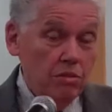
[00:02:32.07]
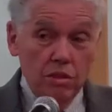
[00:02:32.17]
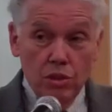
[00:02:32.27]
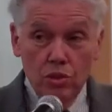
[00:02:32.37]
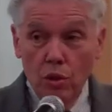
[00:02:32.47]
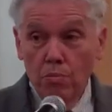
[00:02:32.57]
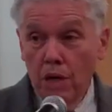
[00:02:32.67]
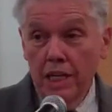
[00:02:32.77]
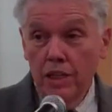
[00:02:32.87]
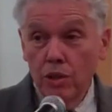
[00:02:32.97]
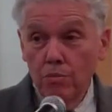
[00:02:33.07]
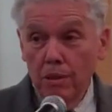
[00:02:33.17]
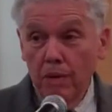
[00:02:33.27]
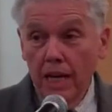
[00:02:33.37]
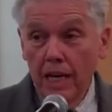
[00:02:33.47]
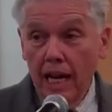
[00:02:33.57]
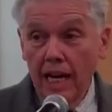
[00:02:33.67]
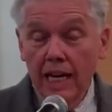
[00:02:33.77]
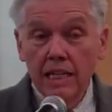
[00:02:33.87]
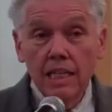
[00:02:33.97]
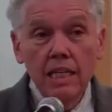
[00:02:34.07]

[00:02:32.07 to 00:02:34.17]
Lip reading: there's no money to be made on it.